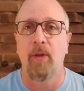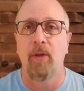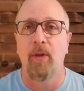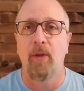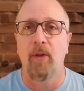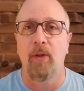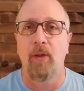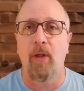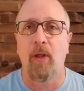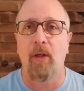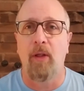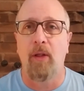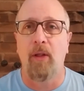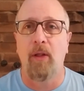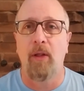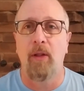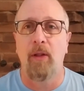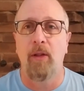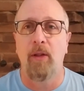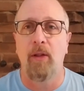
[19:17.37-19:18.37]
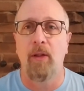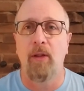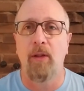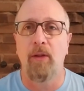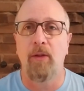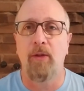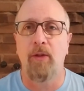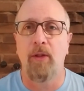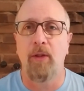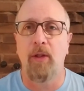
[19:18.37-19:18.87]
to
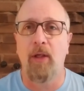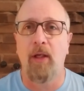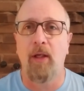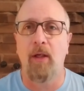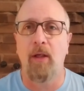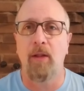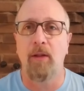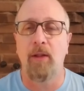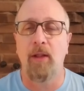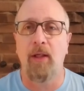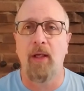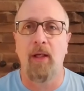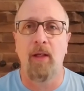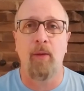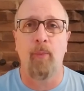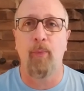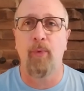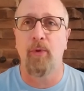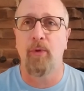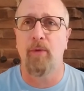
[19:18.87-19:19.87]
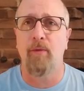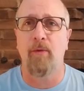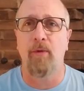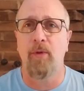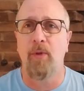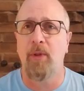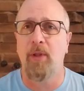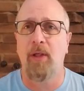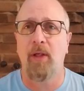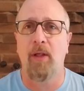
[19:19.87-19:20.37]
gain approval? You
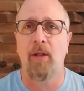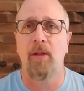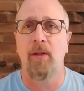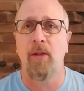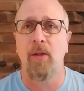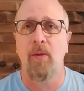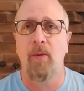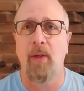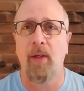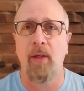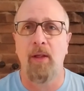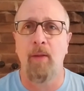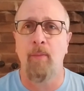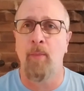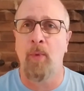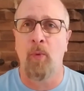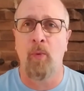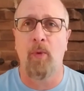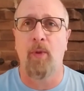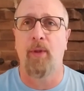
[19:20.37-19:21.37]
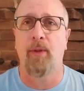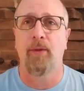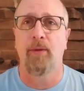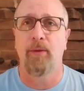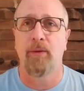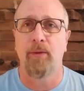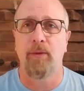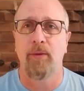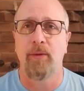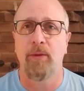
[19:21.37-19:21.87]
can't do any more.
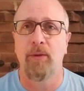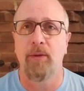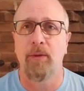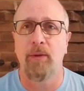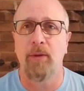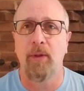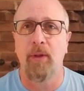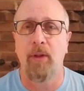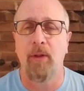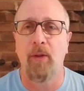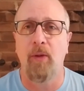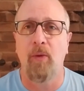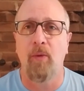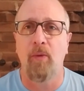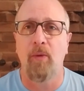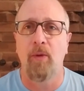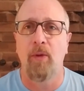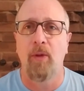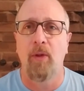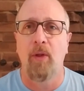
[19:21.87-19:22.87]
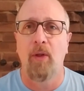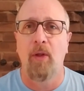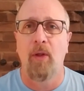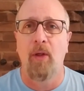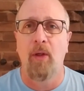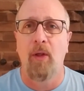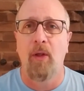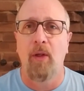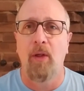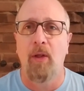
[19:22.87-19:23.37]

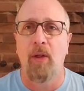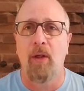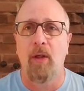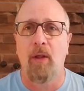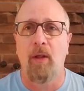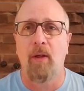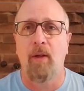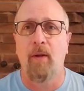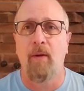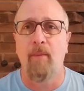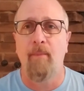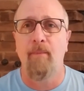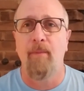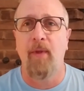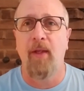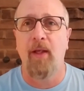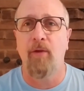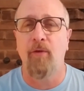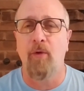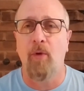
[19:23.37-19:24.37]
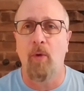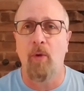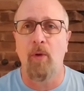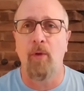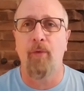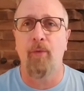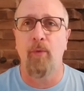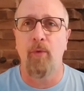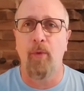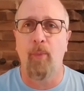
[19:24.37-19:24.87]
It's gone through
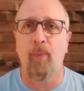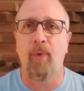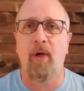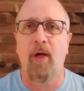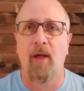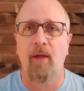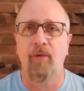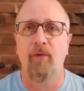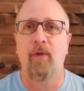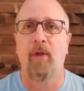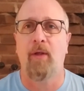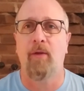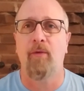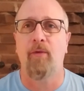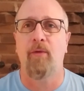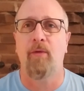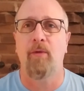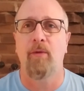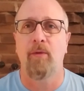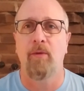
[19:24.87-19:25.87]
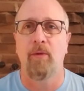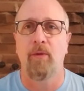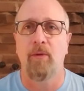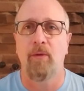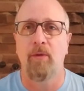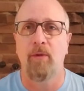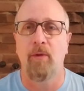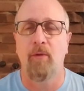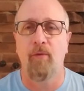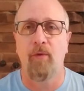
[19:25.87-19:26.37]
the process.
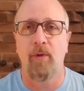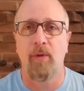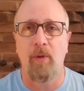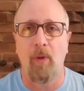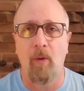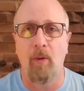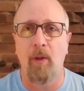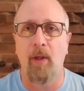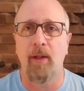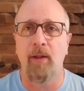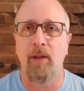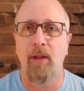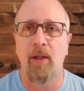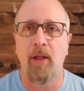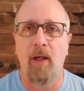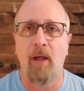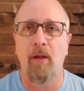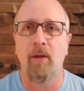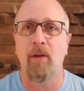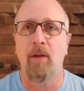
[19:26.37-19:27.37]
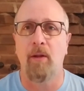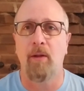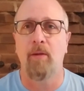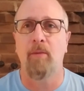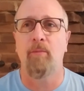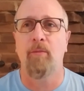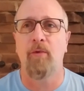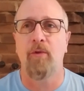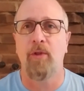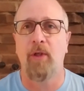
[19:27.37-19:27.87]
If you don't like the outcome,
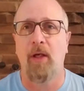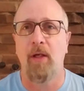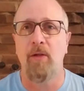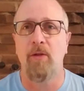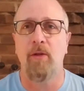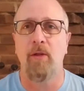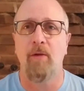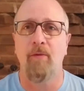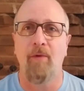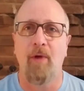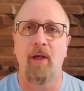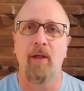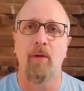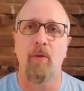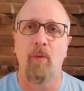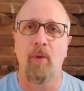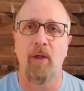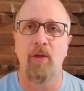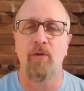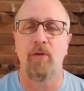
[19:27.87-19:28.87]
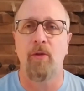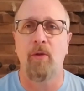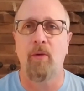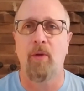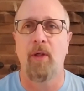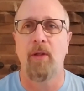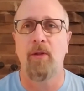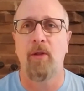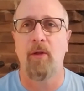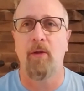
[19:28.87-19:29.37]
change the evaluation
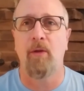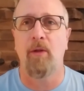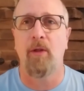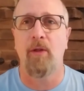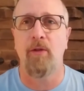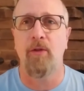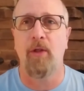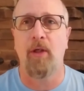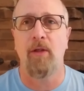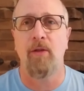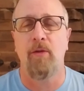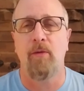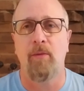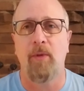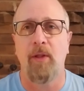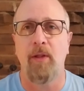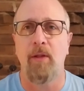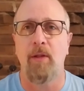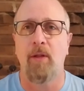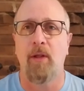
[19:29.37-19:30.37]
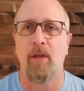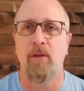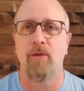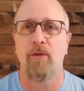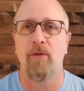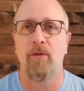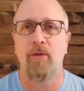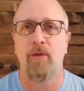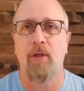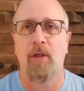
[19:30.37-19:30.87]
criteria, change the regulations,
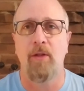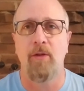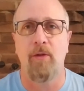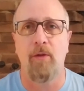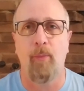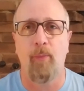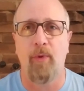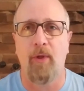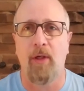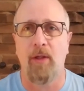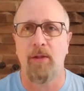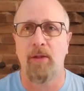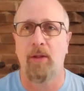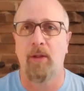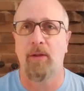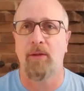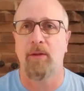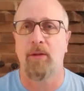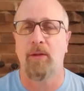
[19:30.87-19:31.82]
change the process.